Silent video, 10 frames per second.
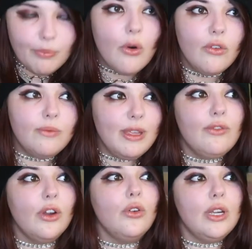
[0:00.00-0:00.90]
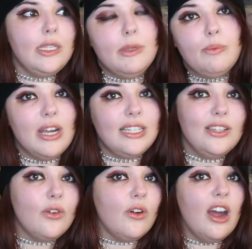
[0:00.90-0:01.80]
bought for me for a Christmas
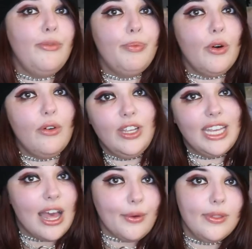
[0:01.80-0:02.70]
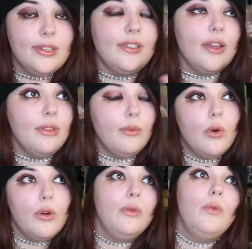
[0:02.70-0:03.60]
present or I've bought for Gareth. So the
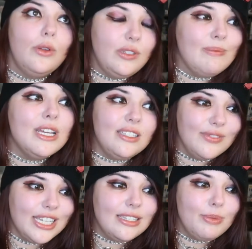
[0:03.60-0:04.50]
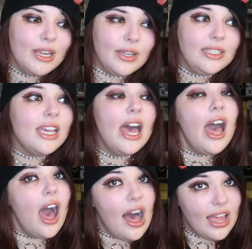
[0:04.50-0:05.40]
War of the Worlds immersive experience
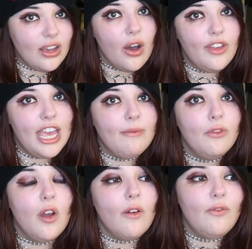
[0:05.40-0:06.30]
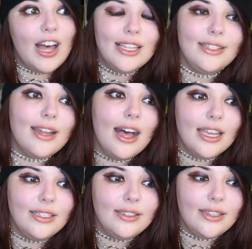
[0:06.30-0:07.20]
I got for him for our
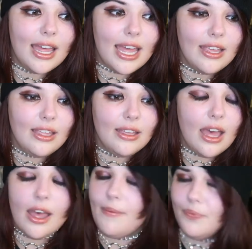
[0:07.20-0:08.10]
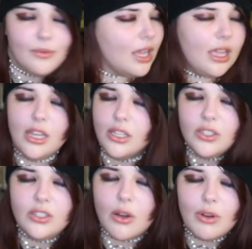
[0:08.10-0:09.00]
Valentine's Day.
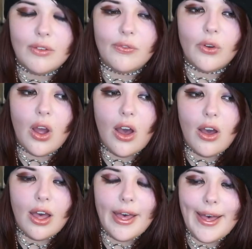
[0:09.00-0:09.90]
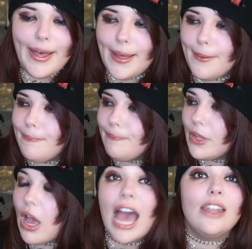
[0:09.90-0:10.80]
For our
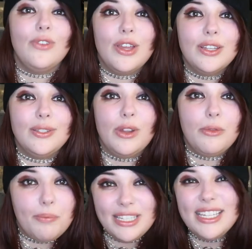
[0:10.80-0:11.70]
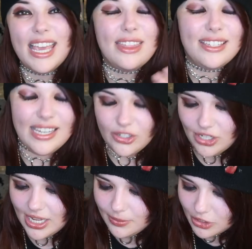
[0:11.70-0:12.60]
anniversary. We've been together 6 years,